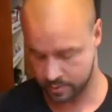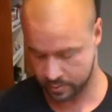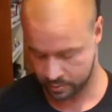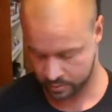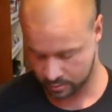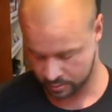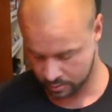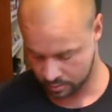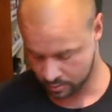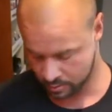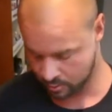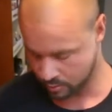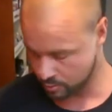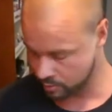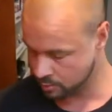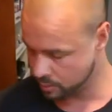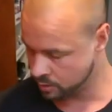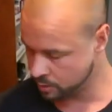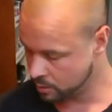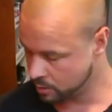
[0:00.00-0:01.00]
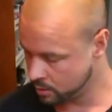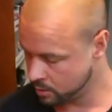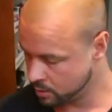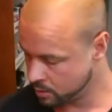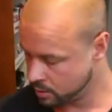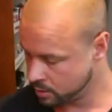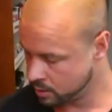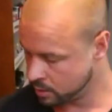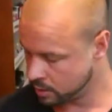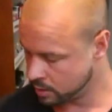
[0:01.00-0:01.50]
So
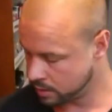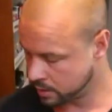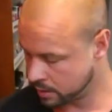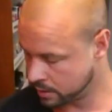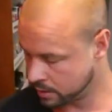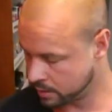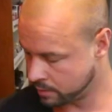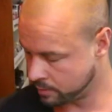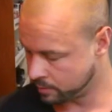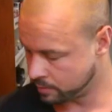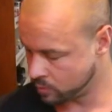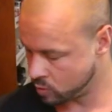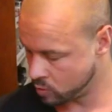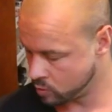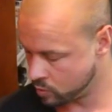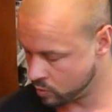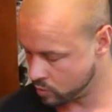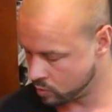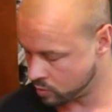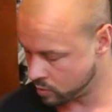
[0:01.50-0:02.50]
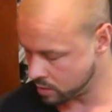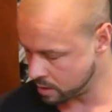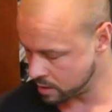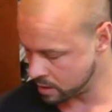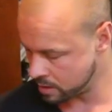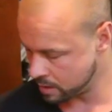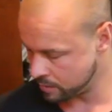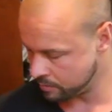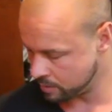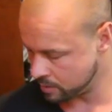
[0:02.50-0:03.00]
um, what
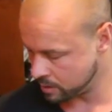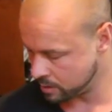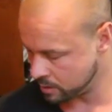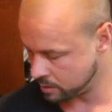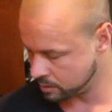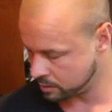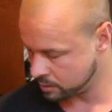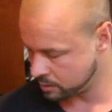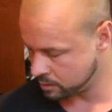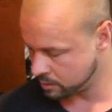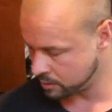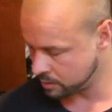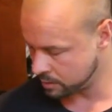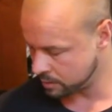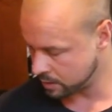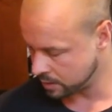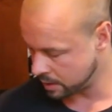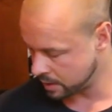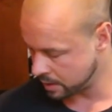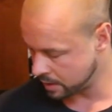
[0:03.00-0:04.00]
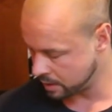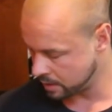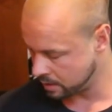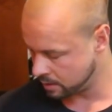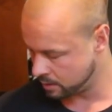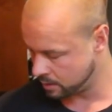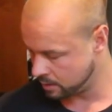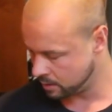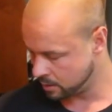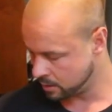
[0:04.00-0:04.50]
I'm doing today
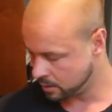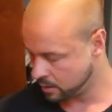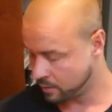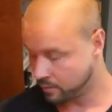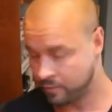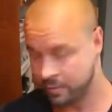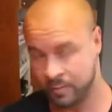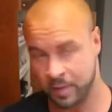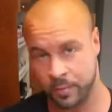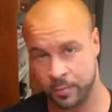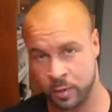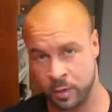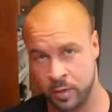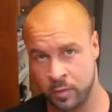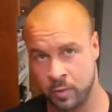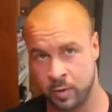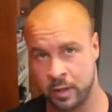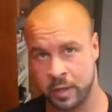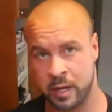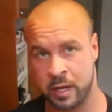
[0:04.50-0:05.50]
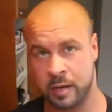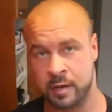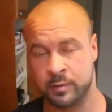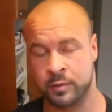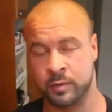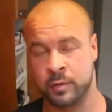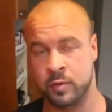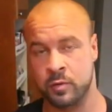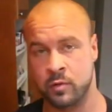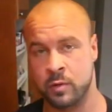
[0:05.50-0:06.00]
for my pre-workout, I'm
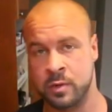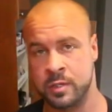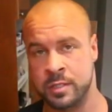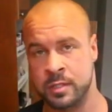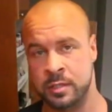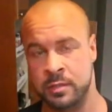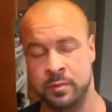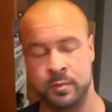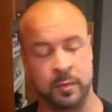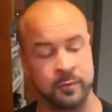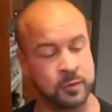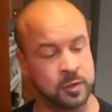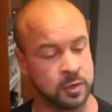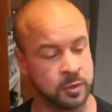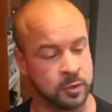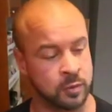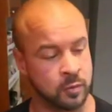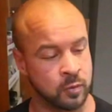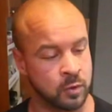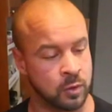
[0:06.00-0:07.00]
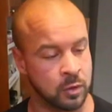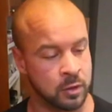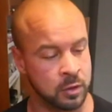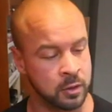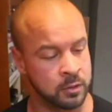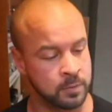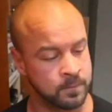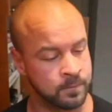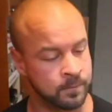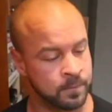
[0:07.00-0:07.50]
doing one scoop of Total
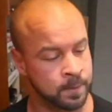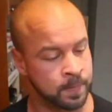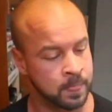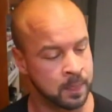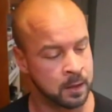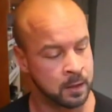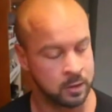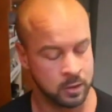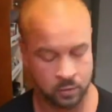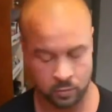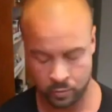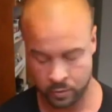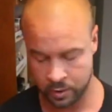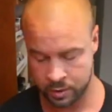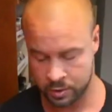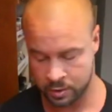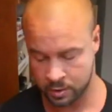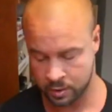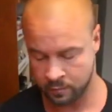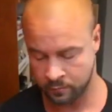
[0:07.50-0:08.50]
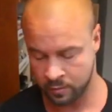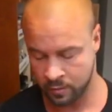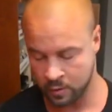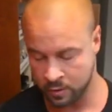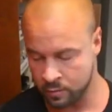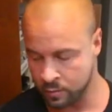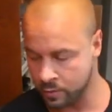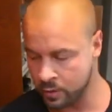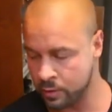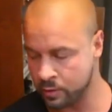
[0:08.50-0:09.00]
War which if you
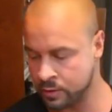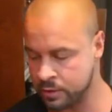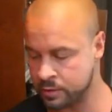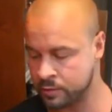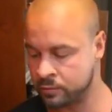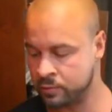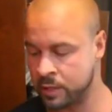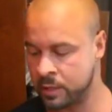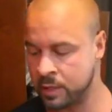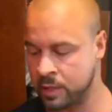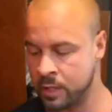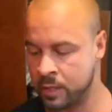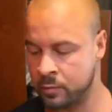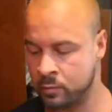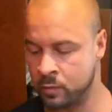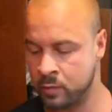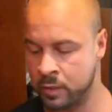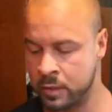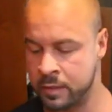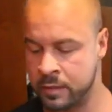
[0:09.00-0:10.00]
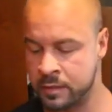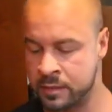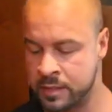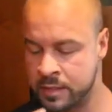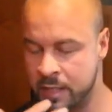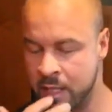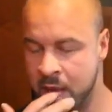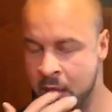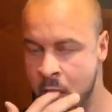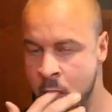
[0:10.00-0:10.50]
don't know is Redcon
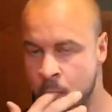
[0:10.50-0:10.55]
1's